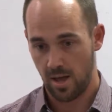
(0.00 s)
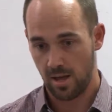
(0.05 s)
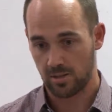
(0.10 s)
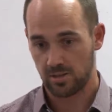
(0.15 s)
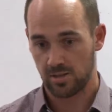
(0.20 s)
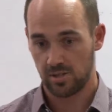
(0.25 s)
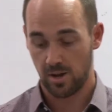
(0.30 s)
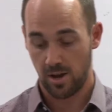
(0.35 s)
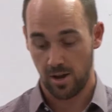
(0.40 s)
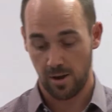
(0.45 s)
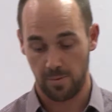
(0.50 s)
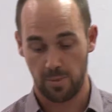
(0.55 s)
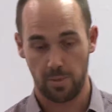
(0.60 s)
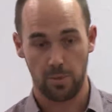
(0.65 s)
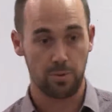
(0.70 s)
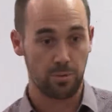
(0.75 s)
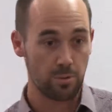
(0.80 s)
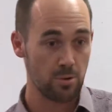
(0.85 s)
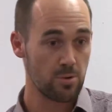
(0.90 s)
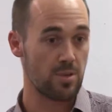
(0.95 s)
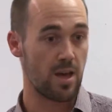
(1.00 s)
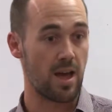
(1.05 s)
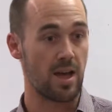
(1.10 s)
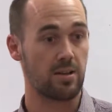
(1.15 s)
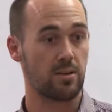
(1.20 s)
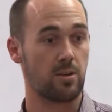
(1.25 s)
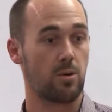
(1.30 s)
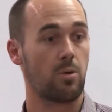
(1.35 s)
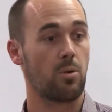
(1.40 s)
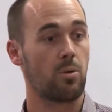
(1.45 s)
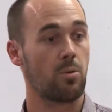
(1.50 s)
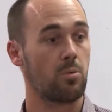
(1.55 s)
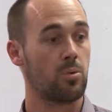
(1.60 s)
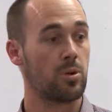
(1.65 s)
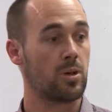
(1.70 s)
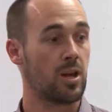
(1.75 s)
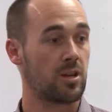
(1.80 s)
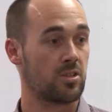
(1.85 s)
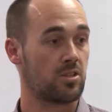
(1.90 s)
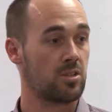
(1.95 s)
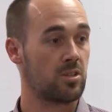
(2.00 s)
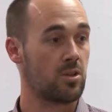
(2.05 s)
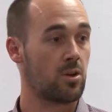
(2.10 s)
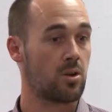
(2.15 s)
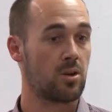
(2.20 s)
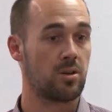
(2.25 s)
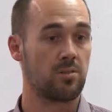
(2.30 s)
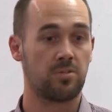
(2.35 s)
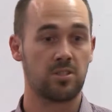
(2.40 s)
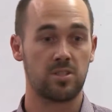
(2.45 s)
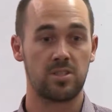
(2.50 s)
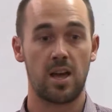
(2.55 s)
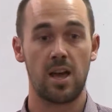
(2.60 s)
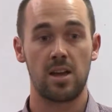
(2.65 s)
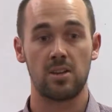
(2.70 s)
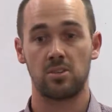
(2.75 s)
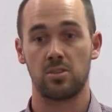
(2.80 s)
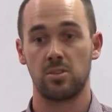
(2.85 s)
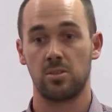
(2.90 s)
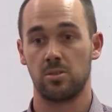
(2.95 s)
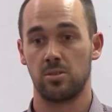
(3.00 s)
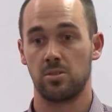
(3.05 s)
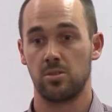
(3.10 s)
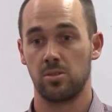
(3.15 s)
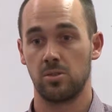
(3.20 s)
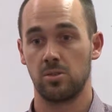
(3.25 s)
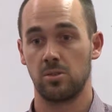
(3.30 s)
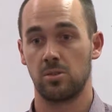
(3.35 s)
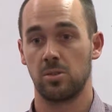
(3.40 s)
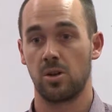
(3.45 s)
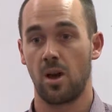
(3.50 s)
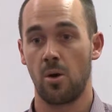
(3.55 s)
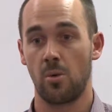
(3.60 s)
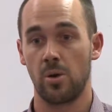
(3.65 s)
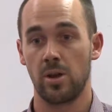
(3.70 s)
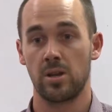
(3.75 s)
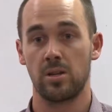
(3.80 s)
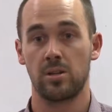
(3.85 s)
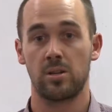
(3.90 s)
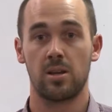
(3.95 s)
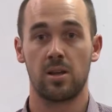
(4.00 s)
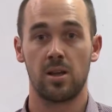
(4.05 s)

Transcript: So through that, we actually got an invitation to go in